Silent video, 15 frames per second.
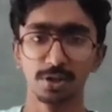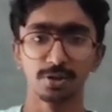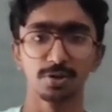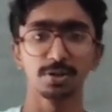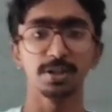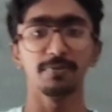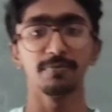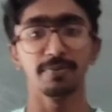
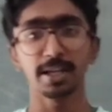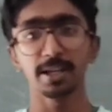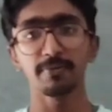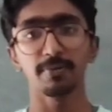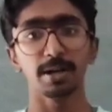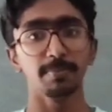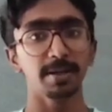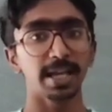So the
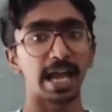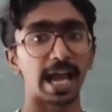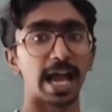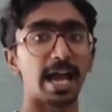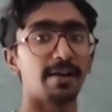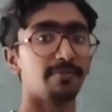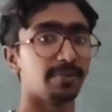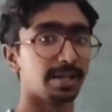wing will be
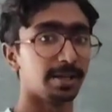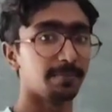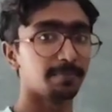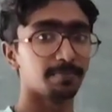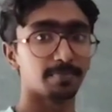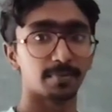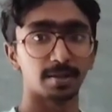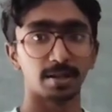
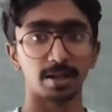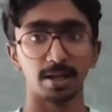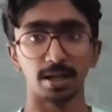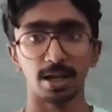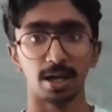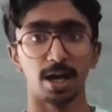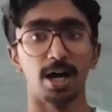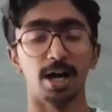having
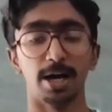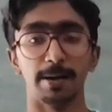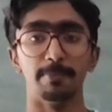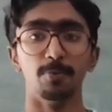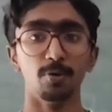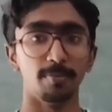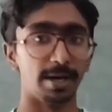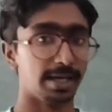
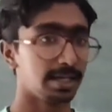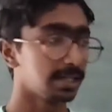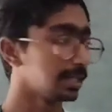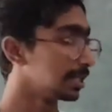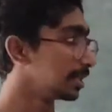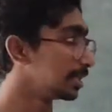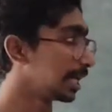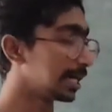a
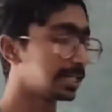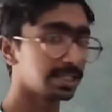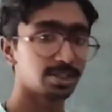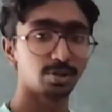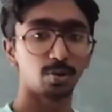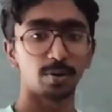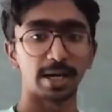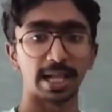movement that
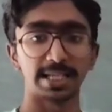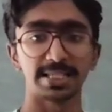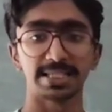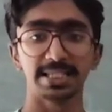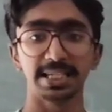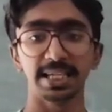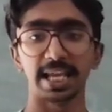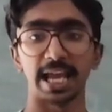is known as
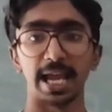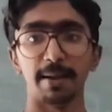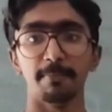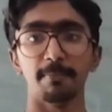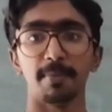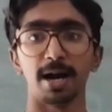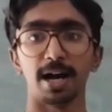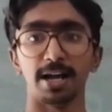
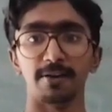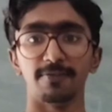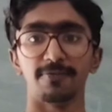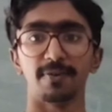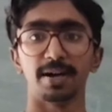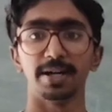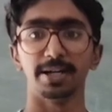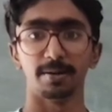Cm
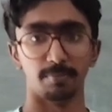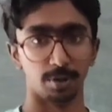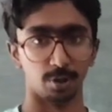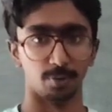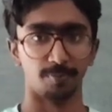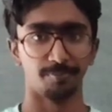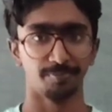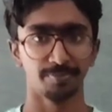alpha
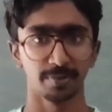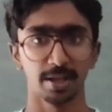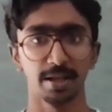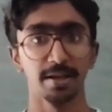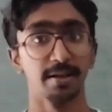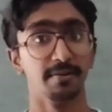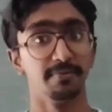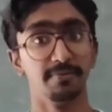W,
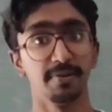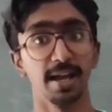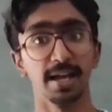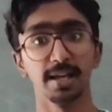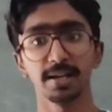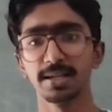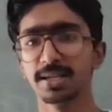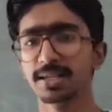
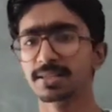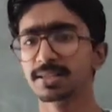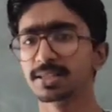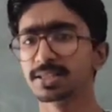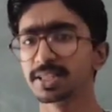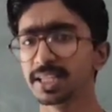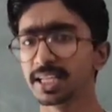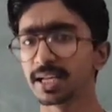where the
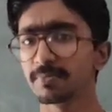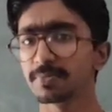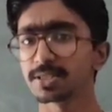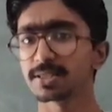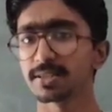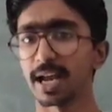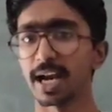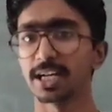Cm
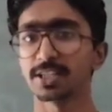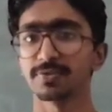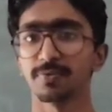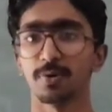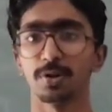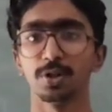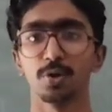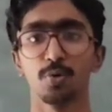stands
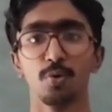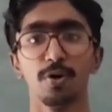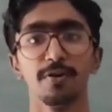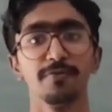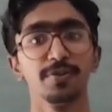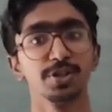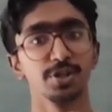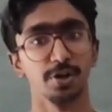for the
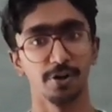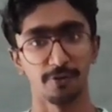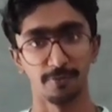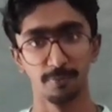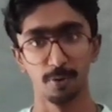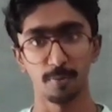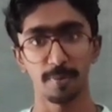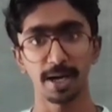coefficient
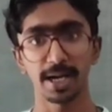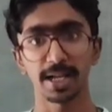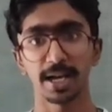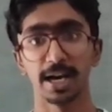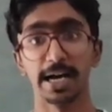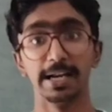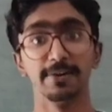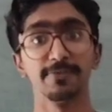of movement,
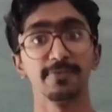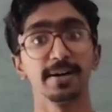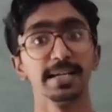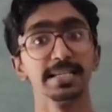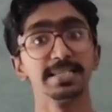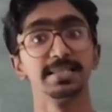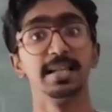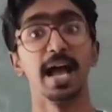alpha
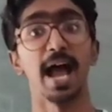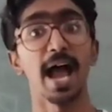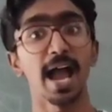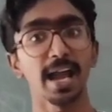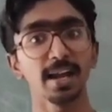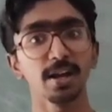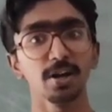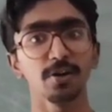is the
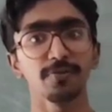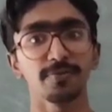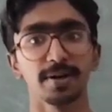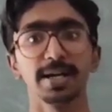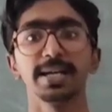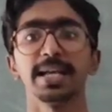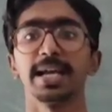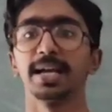angle of
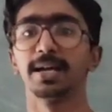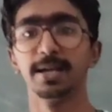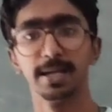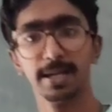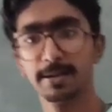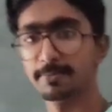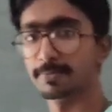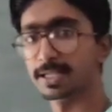
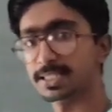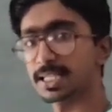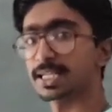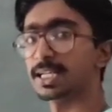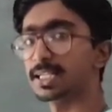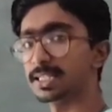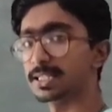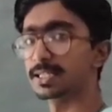attack.
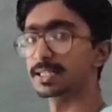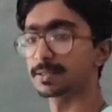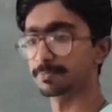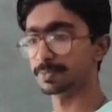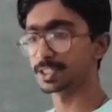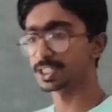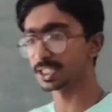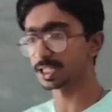Basically the
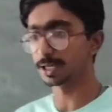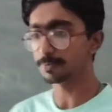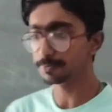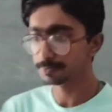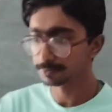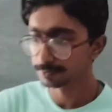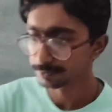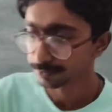pitching
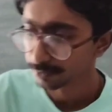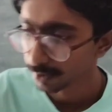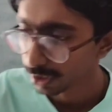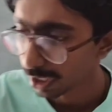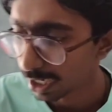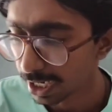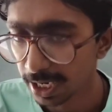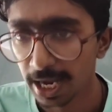up,
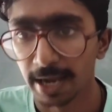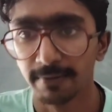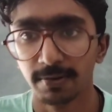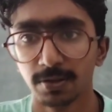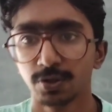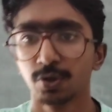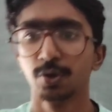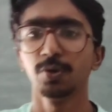I
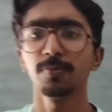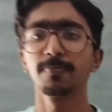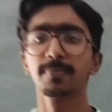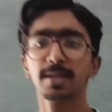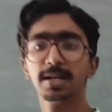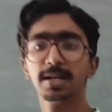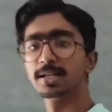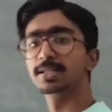will show you.
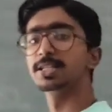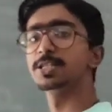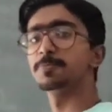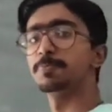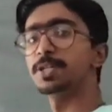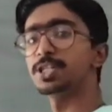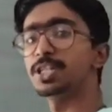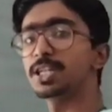This
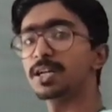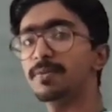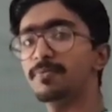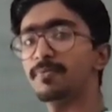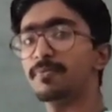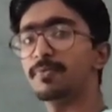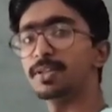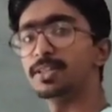pitching
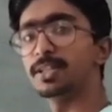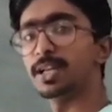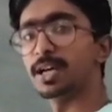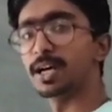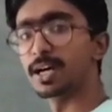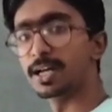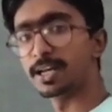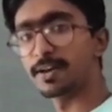up
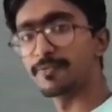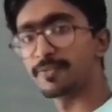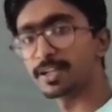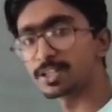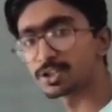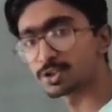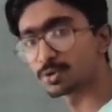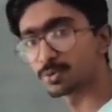with
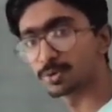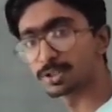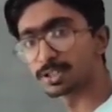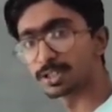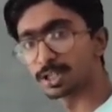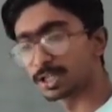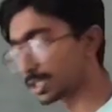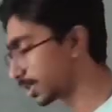reference to
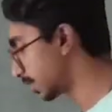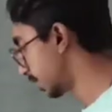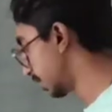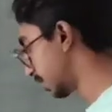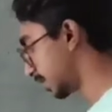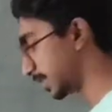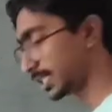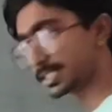
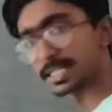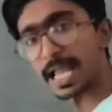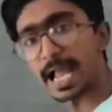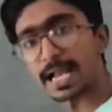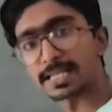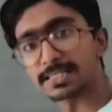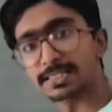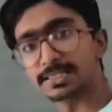this
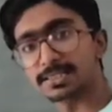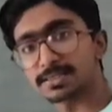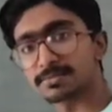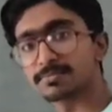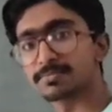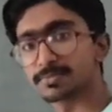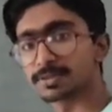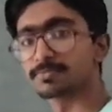axis,
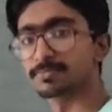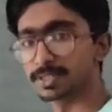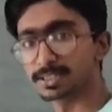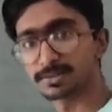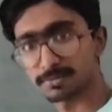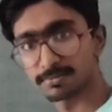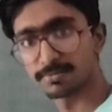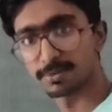
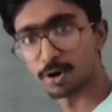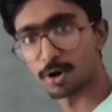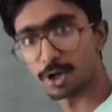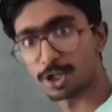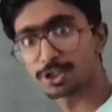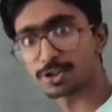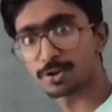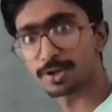means
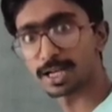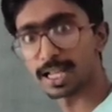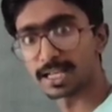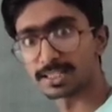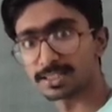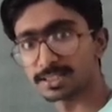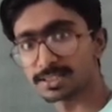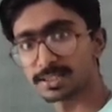horizontal
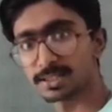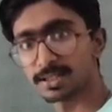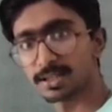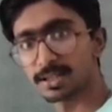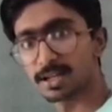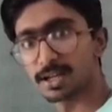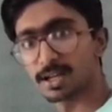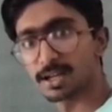axis,
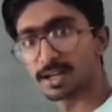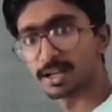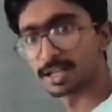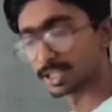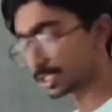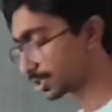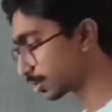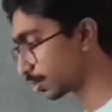
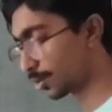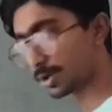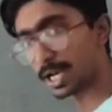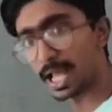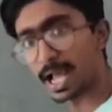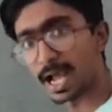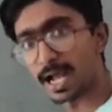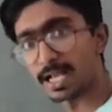is
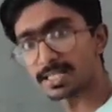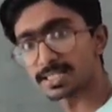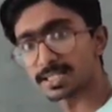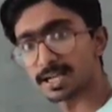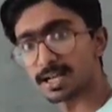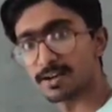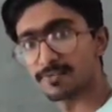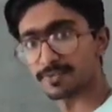known as
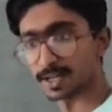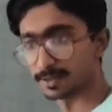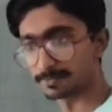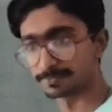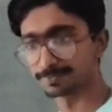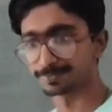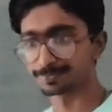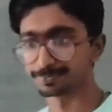alpha.
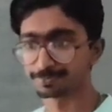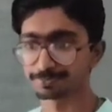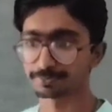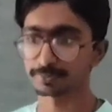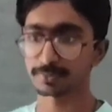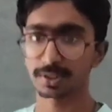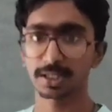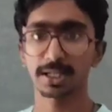
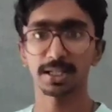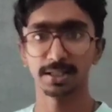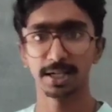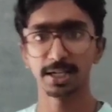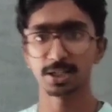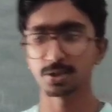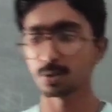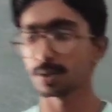
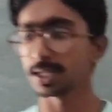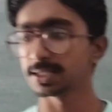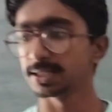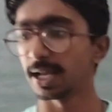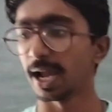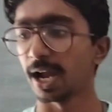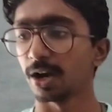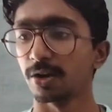That is known as
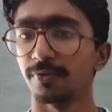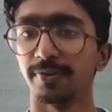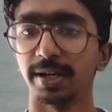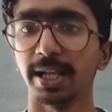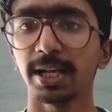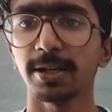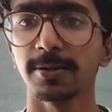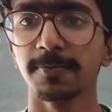the angle of
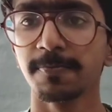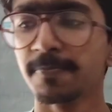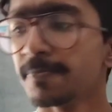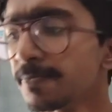attack.